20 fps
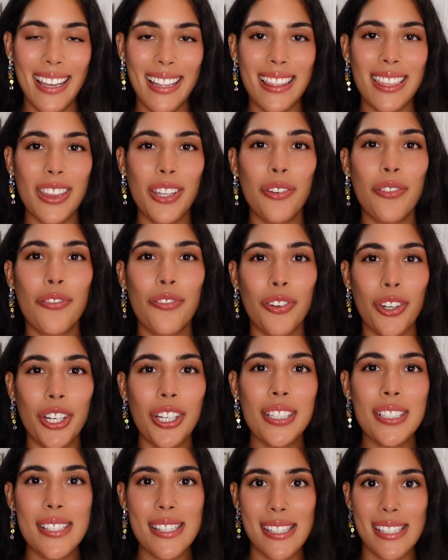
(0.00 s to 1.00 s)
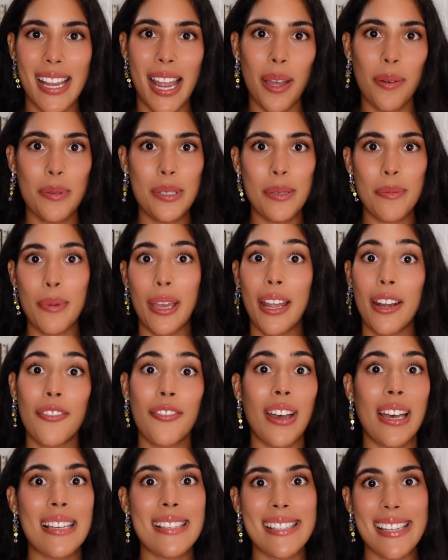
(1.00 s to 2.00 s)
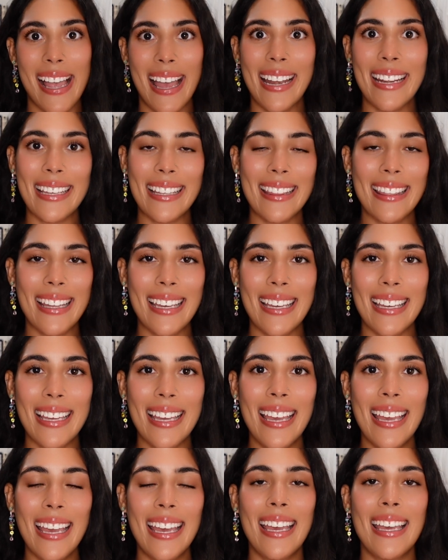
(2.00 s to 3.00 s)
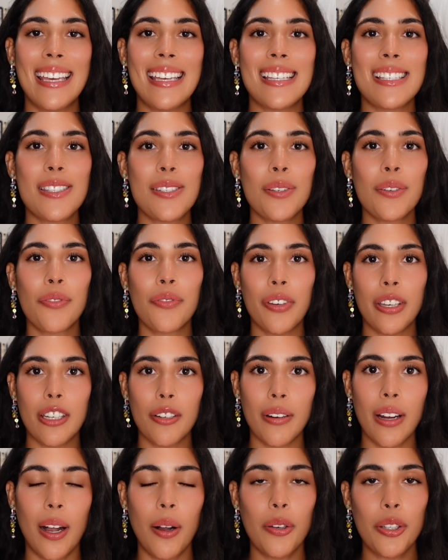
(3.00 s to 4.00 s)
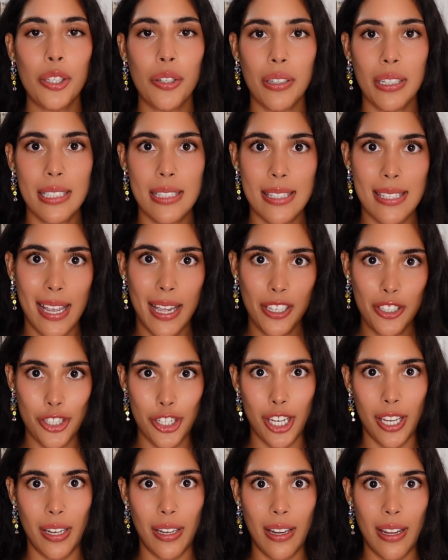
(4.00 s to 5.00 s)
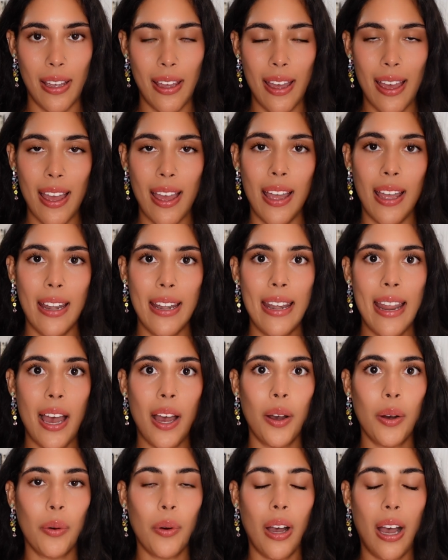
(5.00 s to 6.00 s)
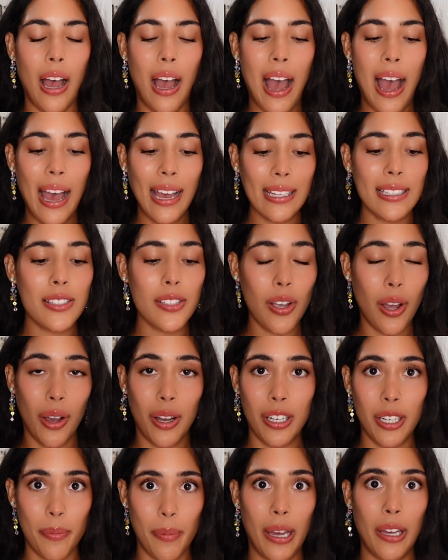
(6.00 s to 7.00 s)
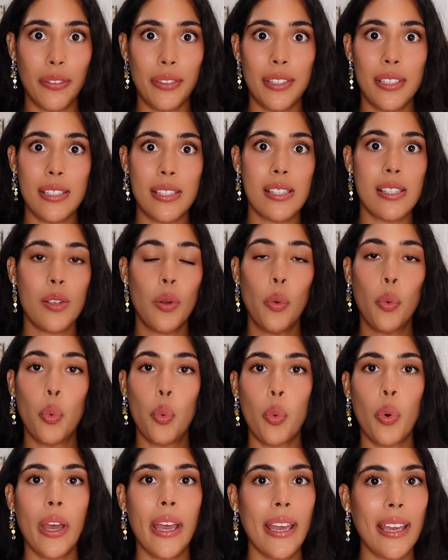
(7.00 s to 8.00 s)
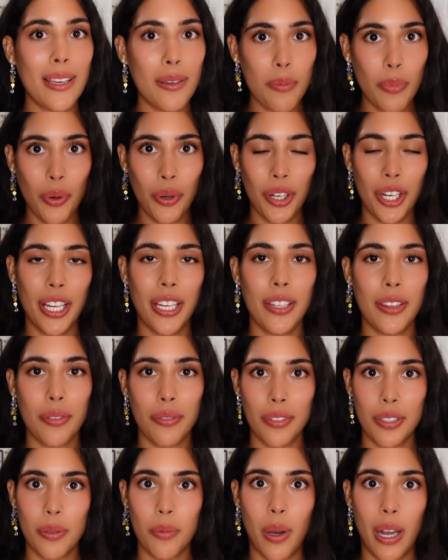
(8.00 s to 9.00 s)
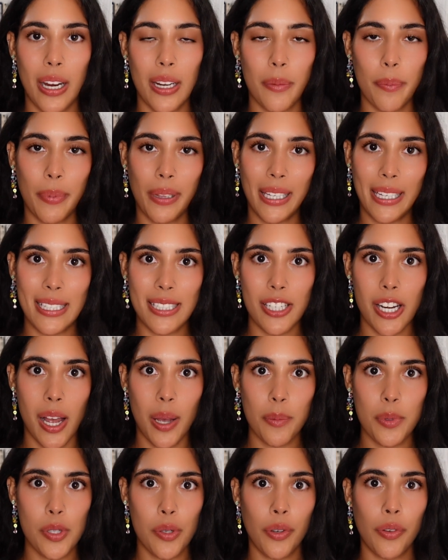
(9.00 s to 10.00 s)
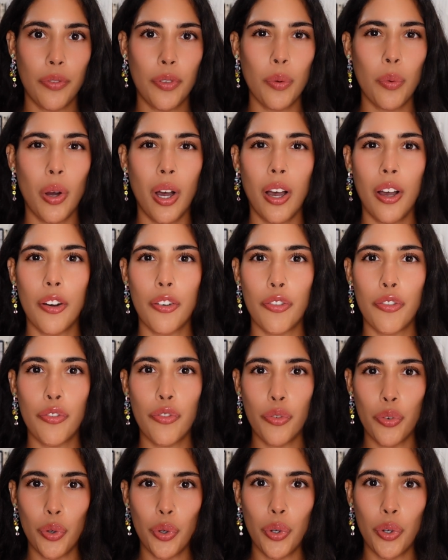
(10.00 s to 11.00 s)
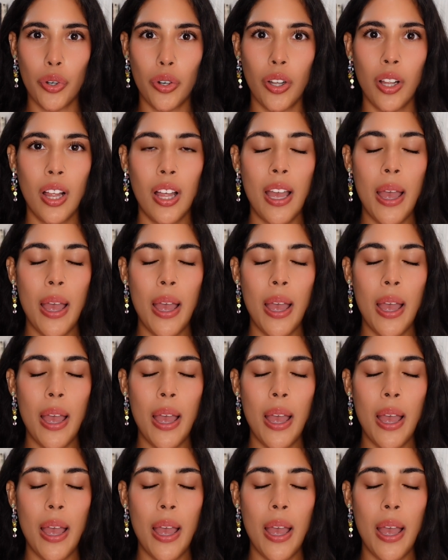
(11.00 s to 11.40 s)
The first step to manifest anything is to figure out your intention. Now, I talk about this way more in the Rewired Play Shop, so if you want a full